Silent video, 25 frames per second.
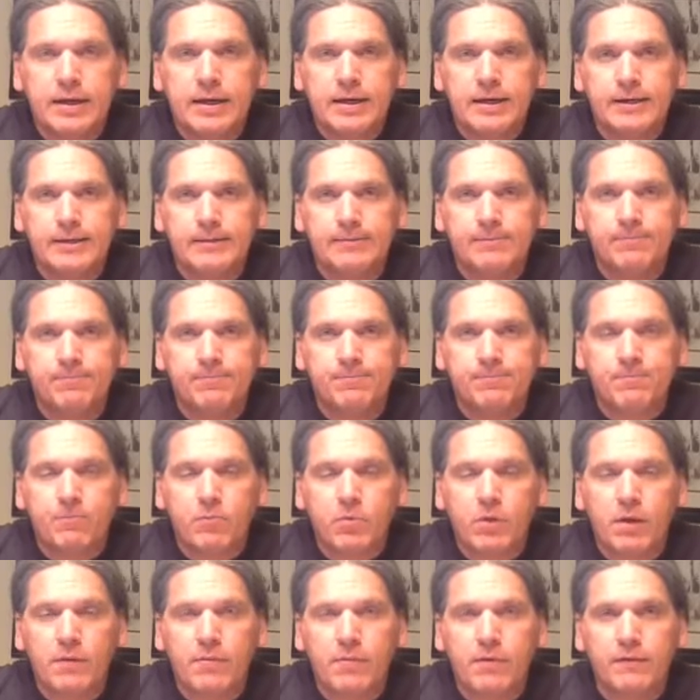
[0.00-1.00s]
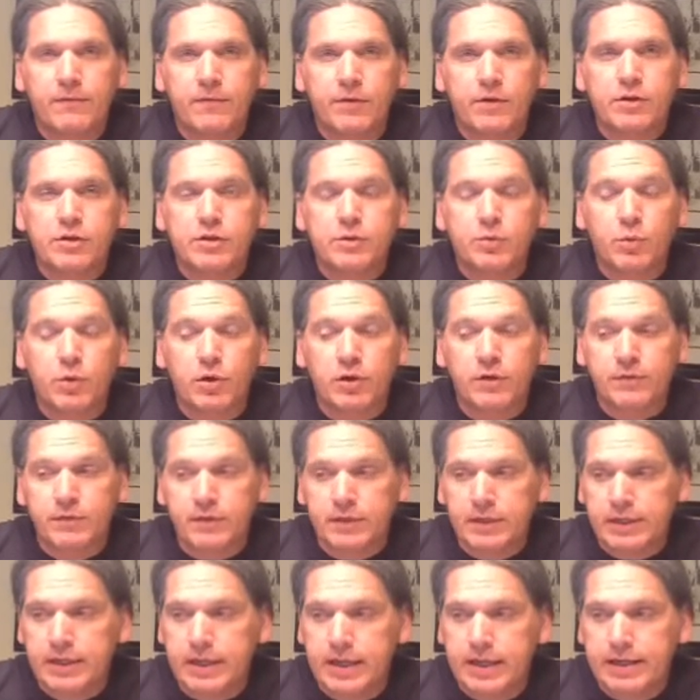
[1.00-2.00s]
The first word
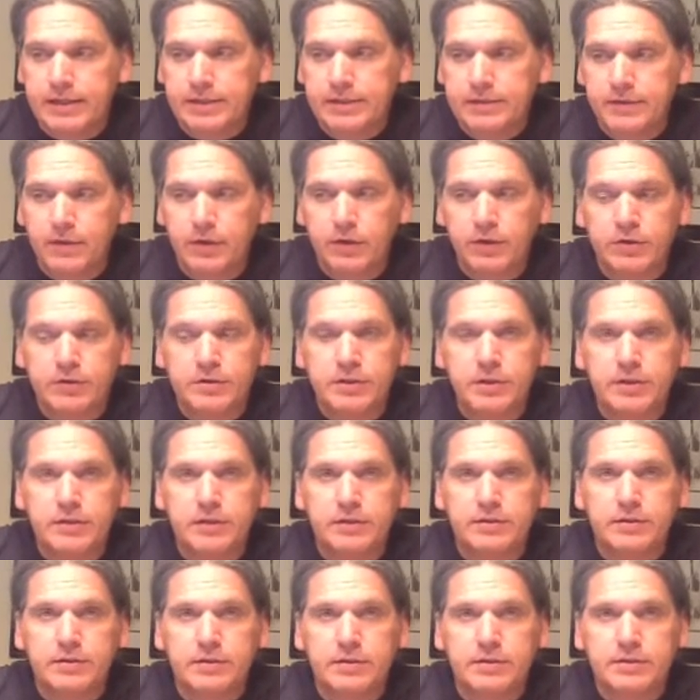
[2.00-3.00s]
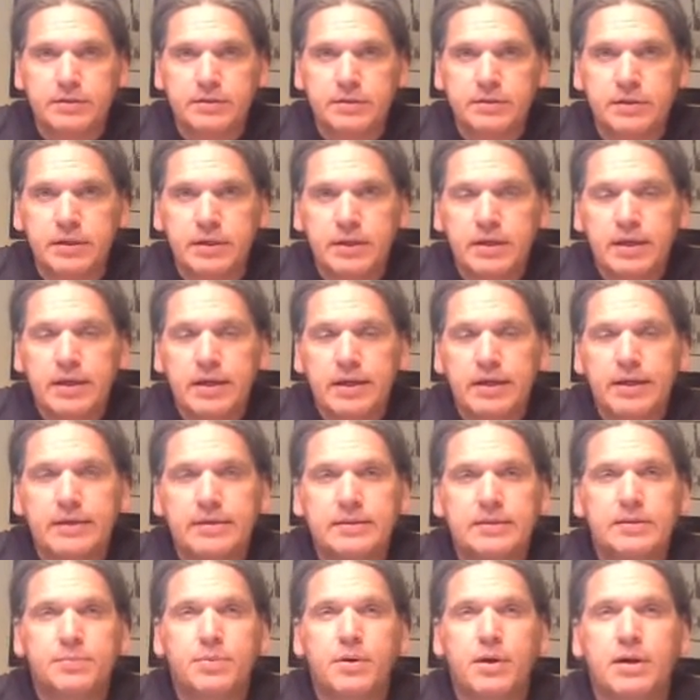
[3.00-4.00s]
for the day is photosynthesis.
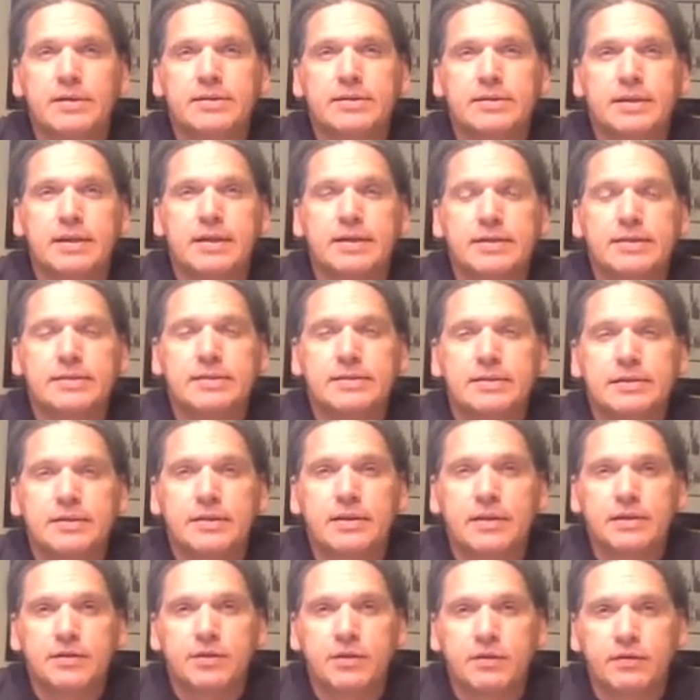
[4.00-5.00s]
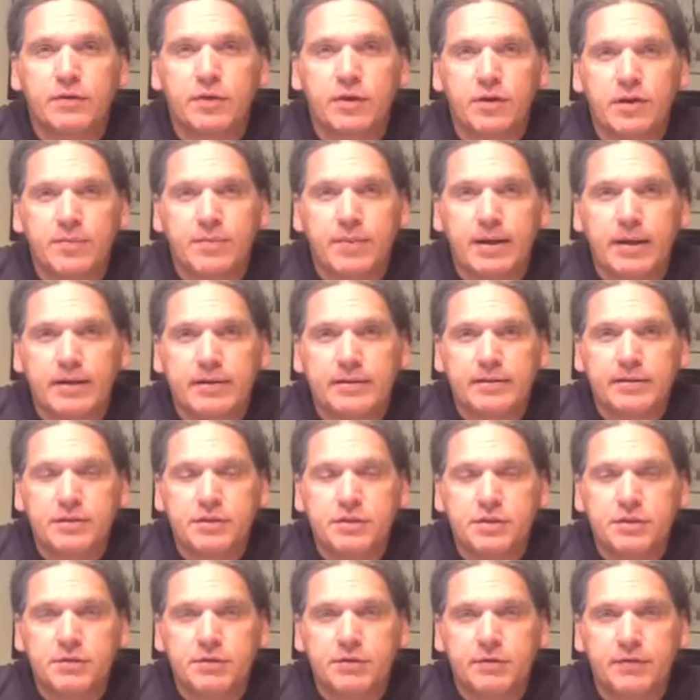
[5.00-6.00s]
It's the process that you've learned about
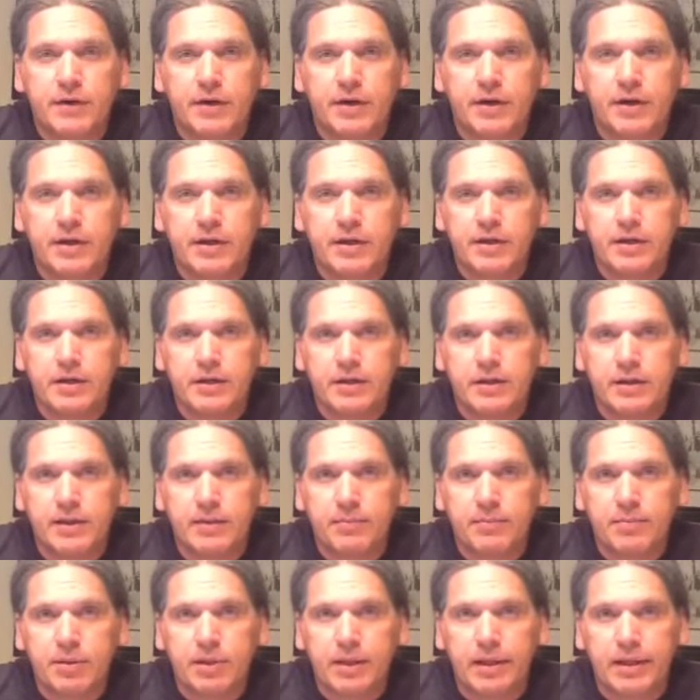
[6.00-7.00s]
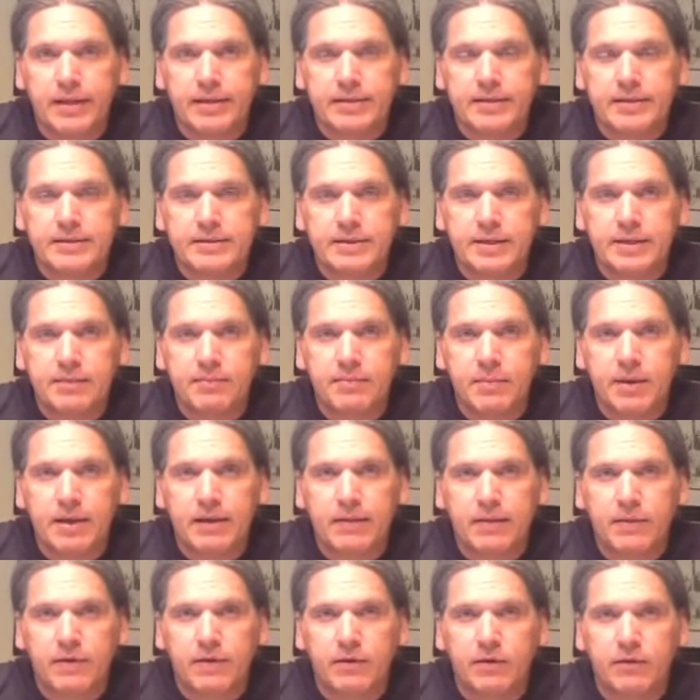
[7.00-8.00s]
since you were very young that plants can
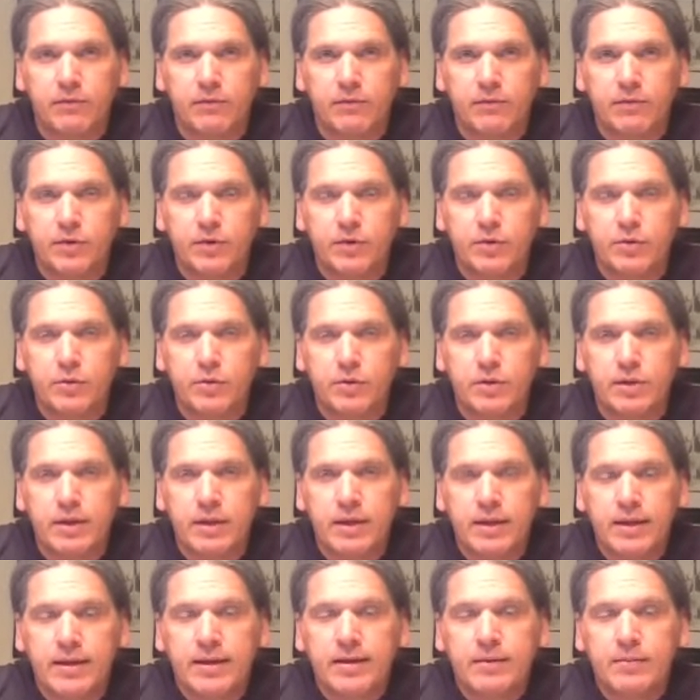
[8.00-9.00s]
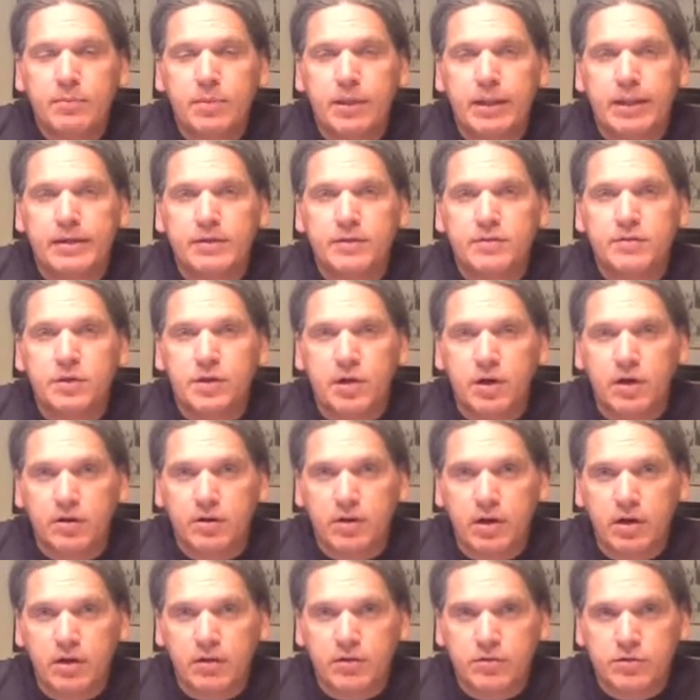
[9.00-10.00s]
make their own food. Plants are
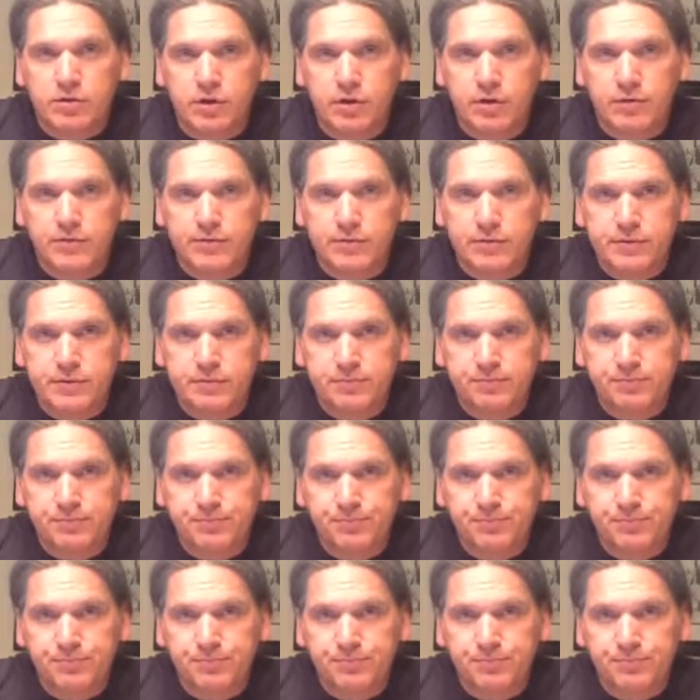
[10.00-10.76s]
called autotrophs.